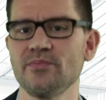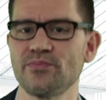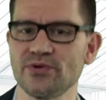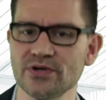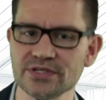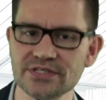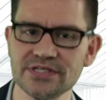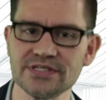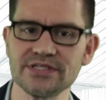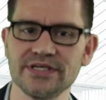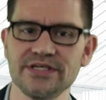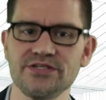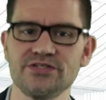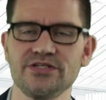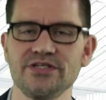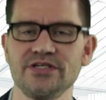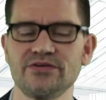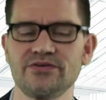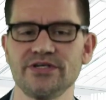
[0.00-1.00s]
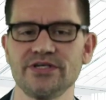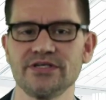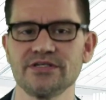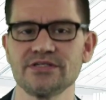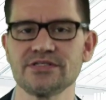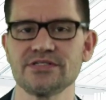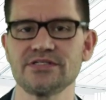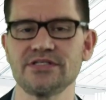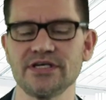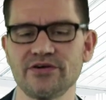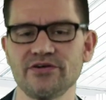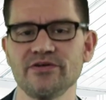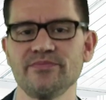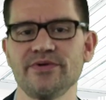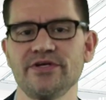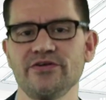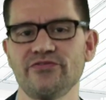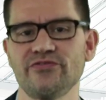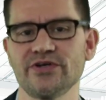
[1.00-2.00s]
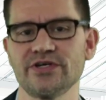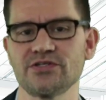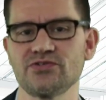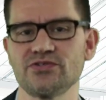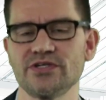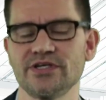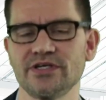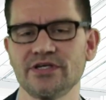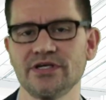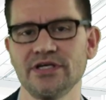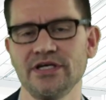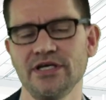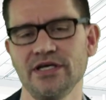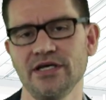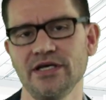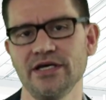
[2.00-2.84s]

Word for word: process engineering, sterile manufacturing,